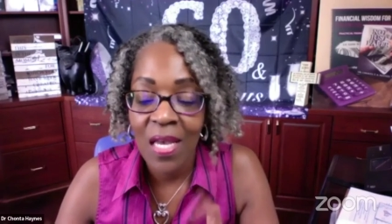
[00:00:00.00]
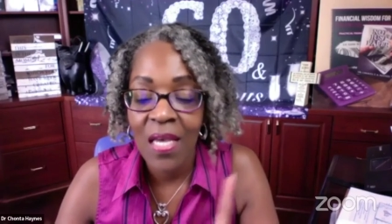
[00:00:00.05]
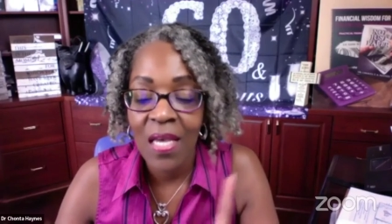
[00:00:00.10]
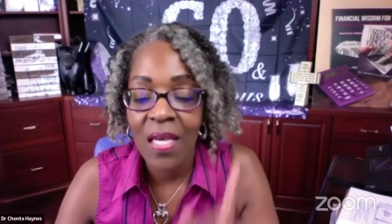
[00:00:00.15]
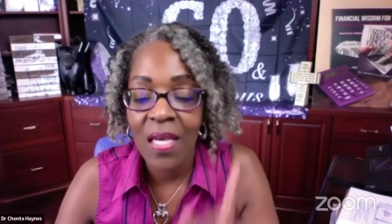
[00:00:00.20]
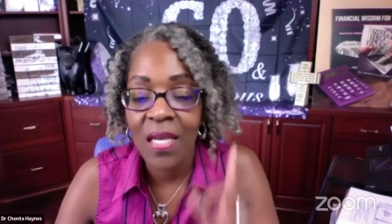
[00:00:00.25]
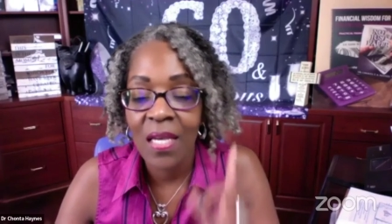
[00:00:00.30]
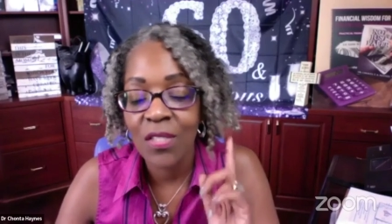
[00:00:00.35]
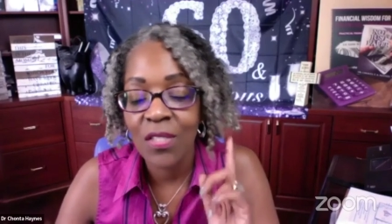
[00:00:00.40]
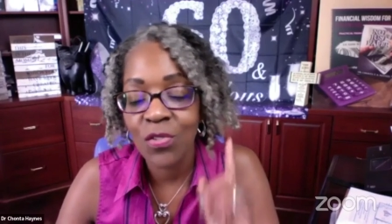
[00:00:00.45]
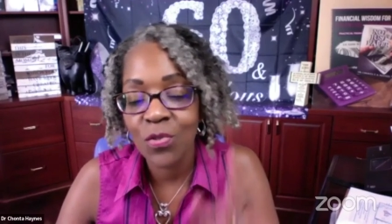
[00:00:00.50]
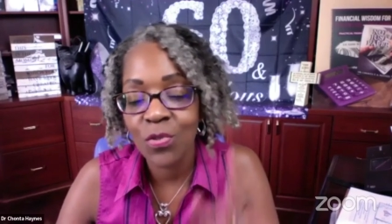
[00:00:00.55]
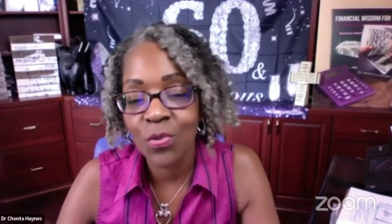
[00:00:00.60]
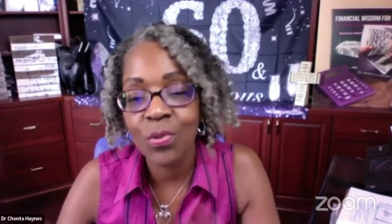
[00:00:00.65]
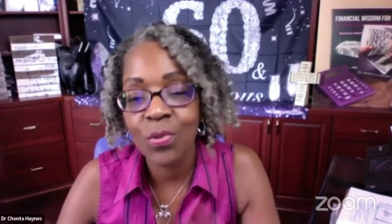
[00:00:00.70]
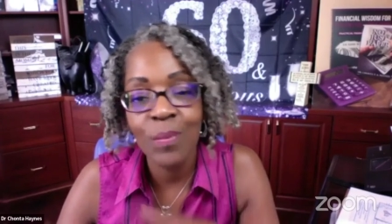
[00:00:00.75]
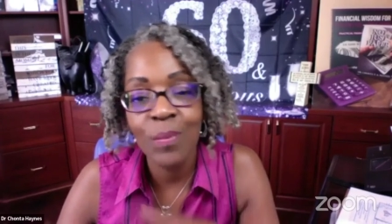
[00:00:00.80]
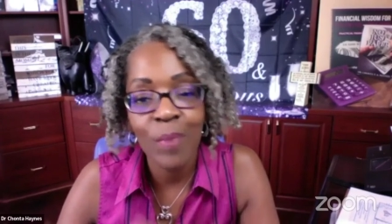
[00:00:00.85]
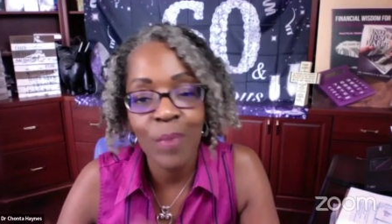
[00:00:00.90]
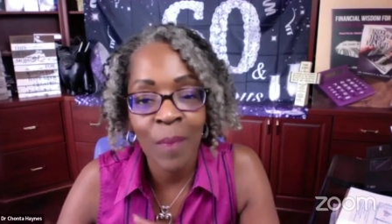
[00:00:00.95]
It has
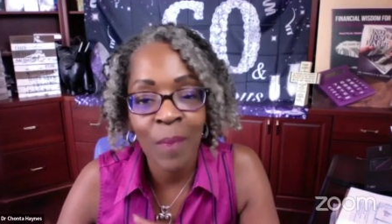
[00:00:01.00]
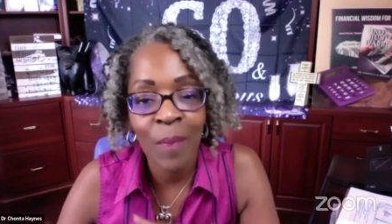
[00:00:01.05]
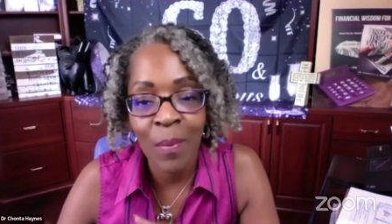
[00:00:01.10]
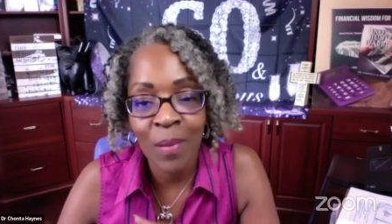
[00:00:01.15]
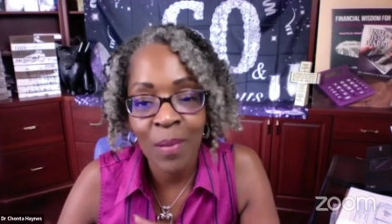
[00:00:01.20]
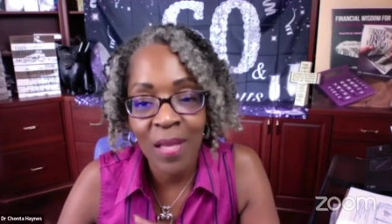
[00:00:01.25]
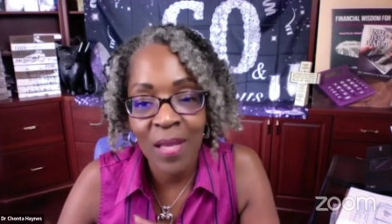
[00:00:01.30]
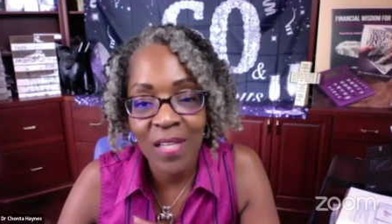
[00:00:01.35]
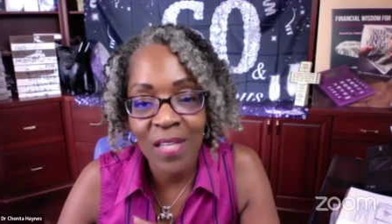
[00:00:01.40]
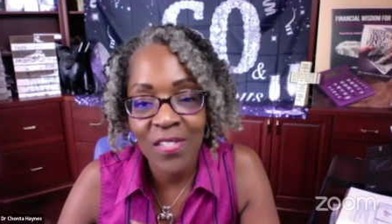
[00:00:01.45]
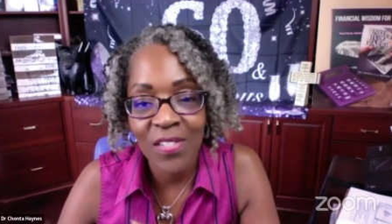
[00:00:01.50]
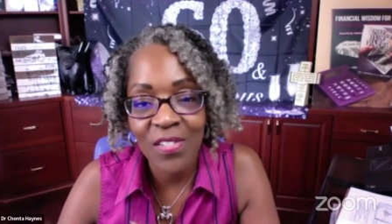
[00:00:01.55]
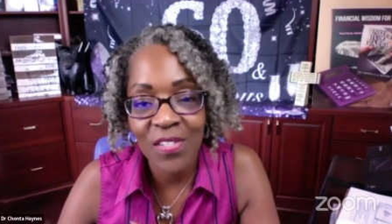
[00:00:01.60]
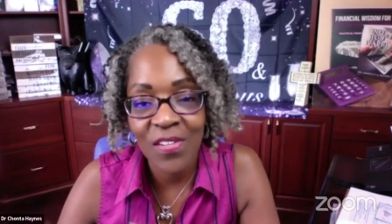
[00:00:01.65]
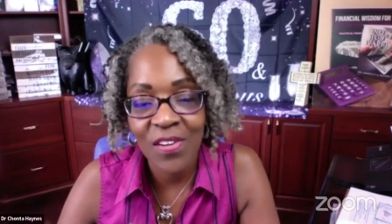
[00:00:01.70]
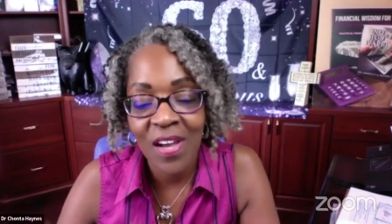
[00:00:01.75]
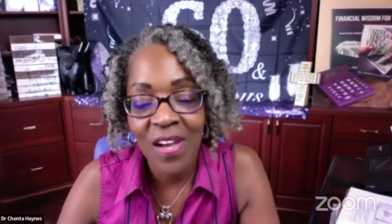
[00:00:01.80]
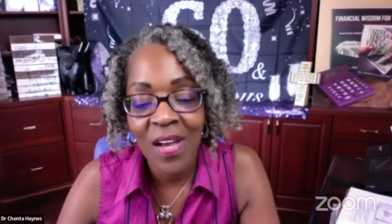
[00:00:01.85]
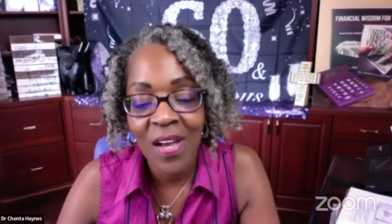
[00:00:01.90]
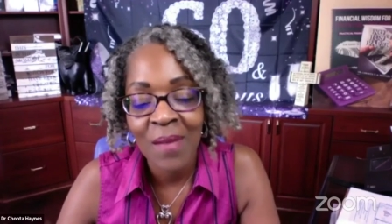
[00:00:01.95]
truly been my pleasure.
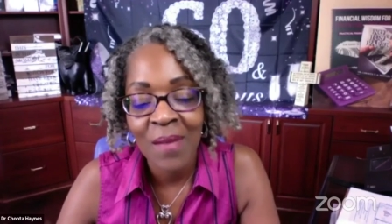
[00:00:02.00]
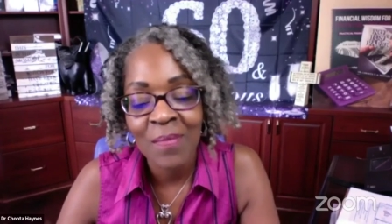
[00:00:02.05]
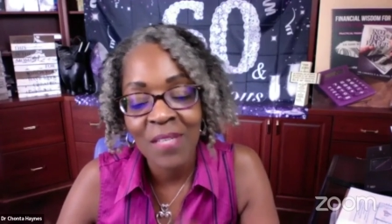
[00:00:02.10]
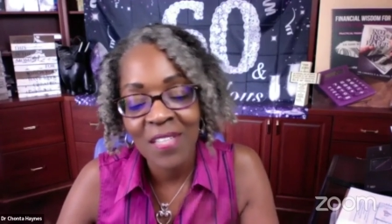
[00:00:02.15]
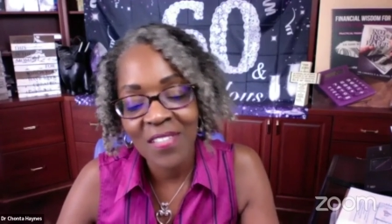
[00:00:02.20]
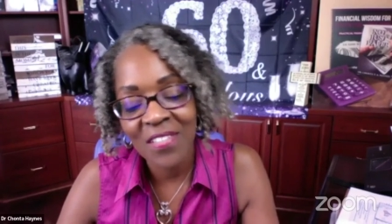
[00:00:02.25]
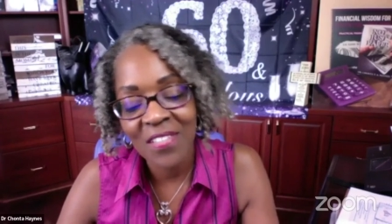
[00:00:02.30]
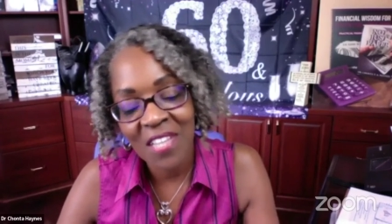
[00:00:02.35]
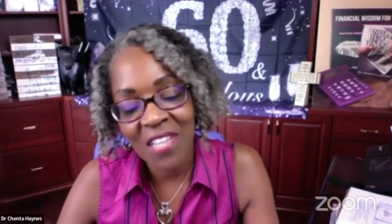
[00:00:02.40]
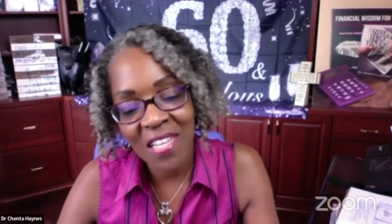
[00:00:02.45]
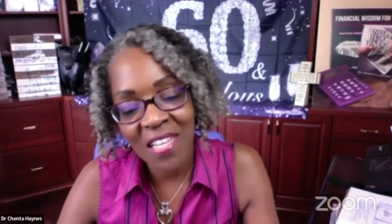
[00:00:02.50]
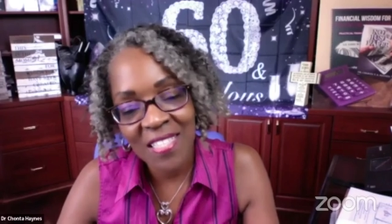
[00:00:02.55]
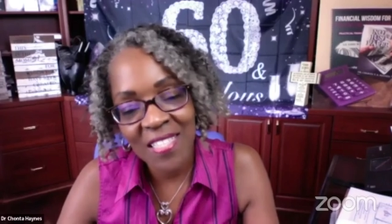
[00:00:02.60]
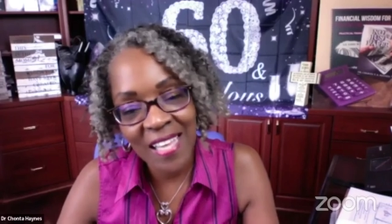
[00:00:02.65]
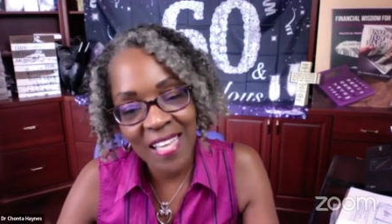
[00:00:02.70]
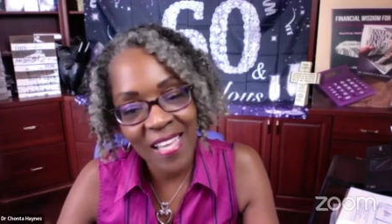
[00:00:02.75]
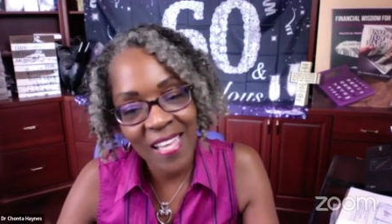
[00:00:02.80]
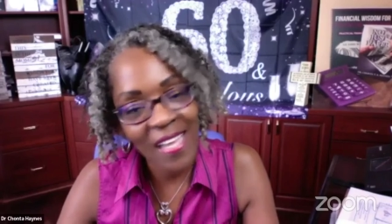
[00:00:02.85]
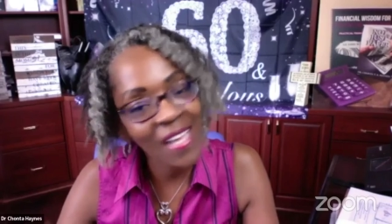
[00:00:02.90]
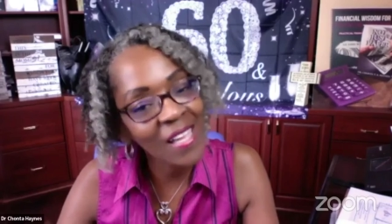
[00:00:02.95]
Dr.
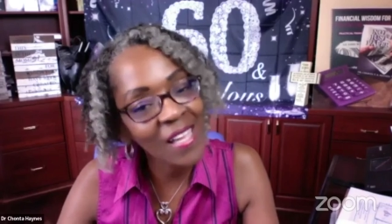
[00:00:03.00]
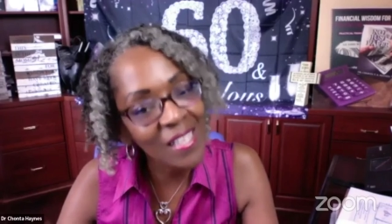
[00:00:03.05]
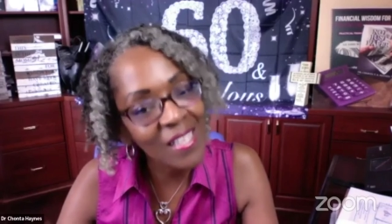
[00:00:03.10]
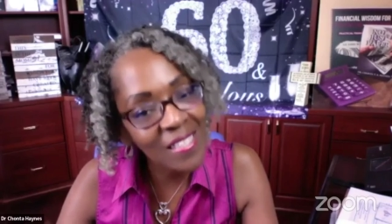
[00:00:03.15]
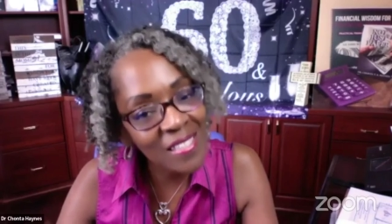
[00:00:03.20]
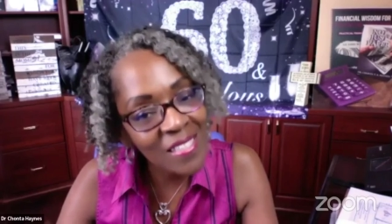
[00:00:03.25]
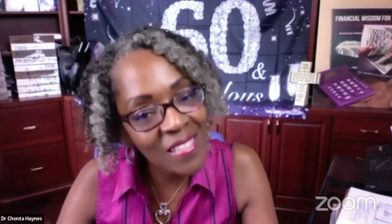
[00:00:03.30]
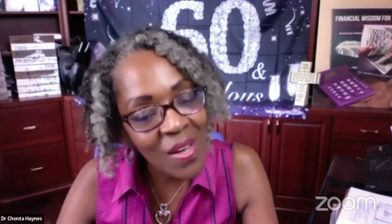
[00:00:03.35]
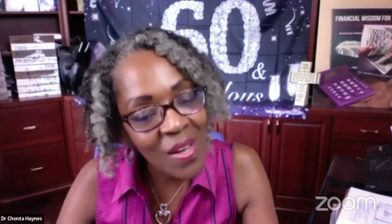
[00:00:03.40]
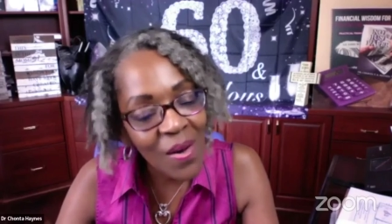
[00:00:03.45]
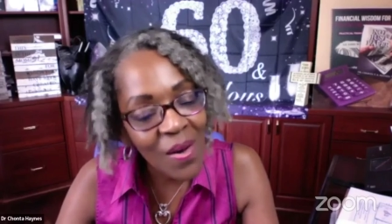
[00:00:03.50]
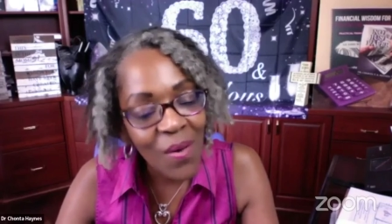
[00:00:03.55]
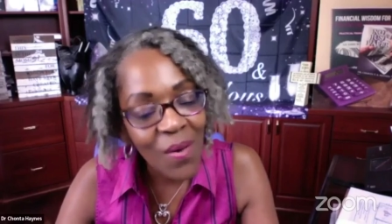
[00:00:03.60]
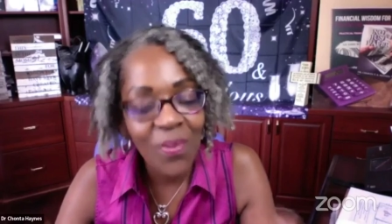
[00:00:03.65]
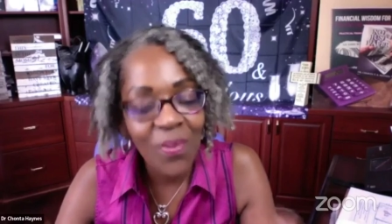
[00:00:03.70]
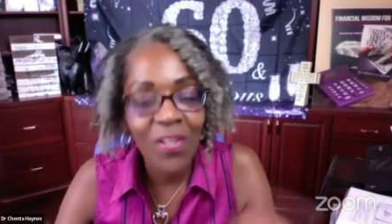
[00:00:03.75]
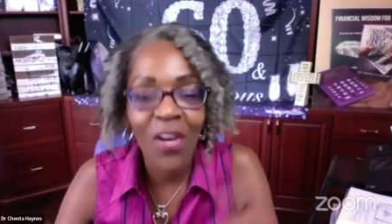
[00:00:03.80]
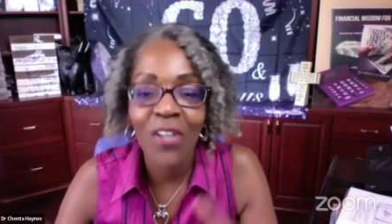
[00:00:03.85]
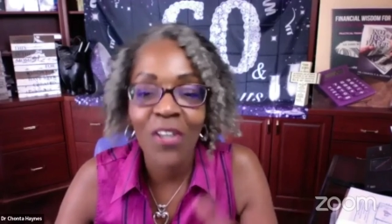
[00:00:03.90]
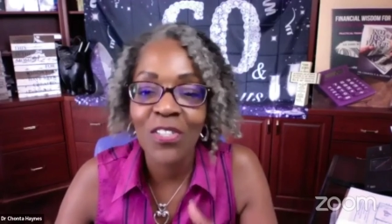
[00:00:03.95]
Chonta Haynes
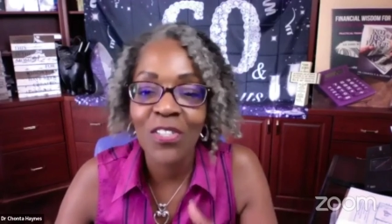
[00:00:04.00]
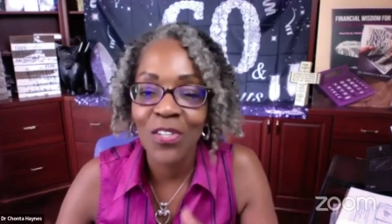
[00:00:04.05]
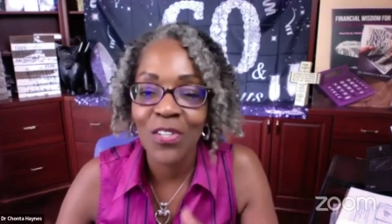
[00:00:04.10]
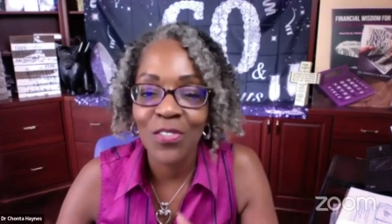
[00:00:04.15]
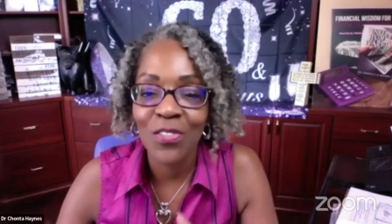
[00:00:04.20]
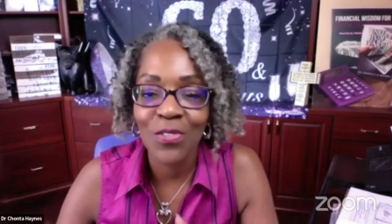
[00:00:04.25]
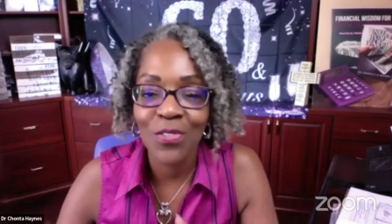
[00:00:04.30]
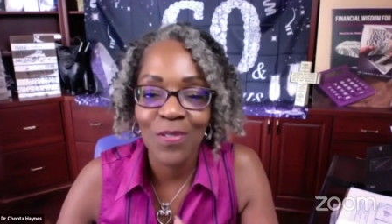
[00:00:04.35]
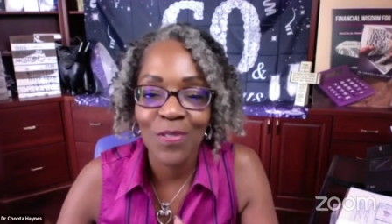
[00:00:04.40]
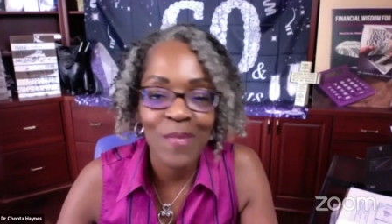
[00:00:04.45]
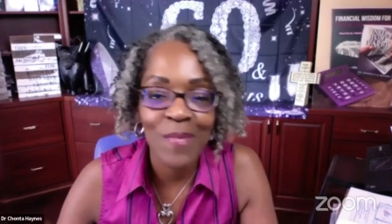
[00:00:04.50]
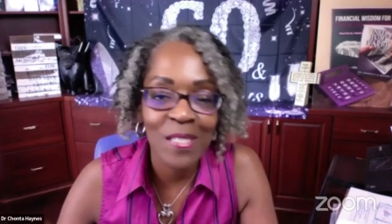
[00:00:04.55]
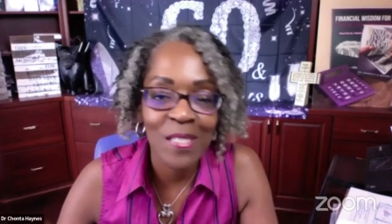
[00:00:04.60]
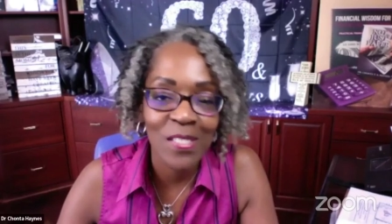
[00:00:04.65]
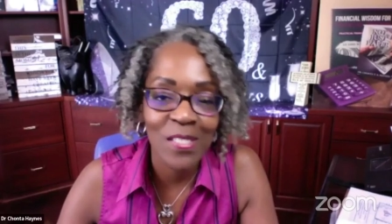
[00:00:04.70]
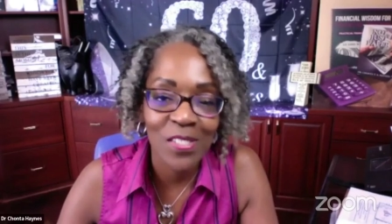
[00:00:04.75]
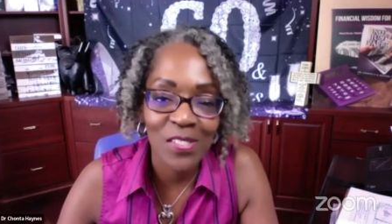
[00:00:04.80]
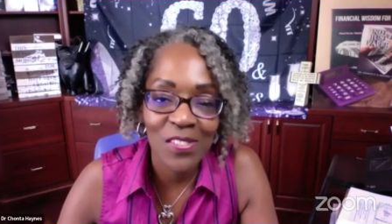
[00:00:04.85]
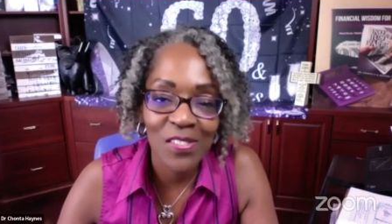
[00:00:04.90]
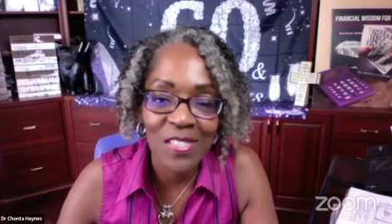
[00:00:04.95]
with Heart to Heart Truth
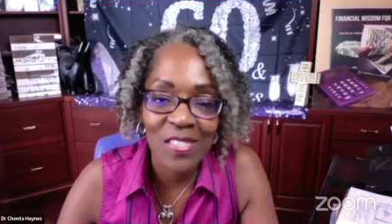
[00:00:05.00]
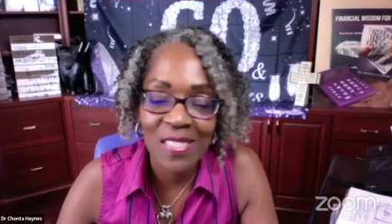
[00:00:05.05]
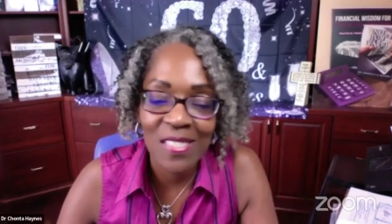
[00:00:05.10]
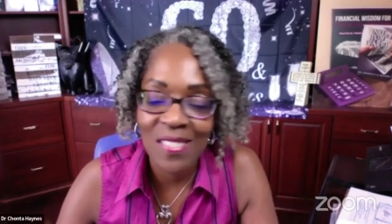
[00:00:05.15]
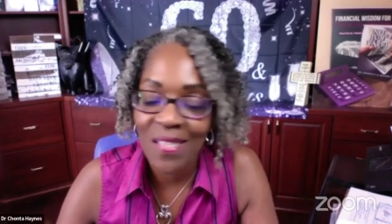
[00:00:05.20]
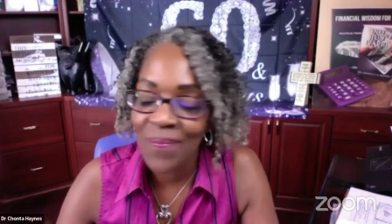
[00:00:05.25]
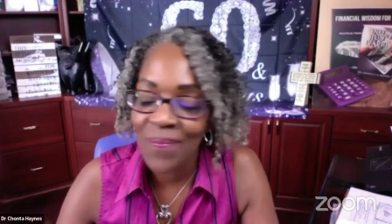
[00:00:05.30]
Ministries.